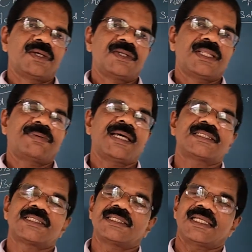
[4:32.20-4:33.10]
The
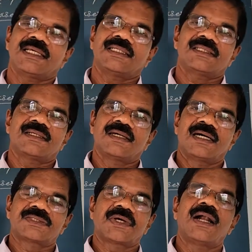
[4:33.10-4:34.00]
first thing,
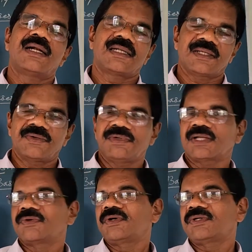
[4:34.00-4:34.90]
salt, we
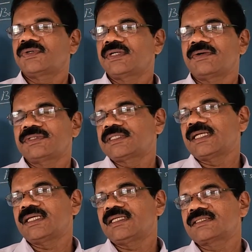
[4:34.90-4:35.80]
are going to now
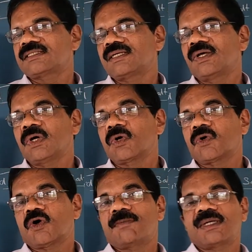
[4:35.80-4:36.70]
study is
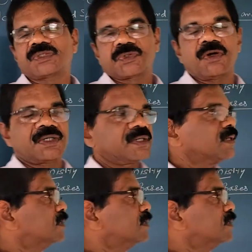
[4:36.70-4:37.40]
common salt.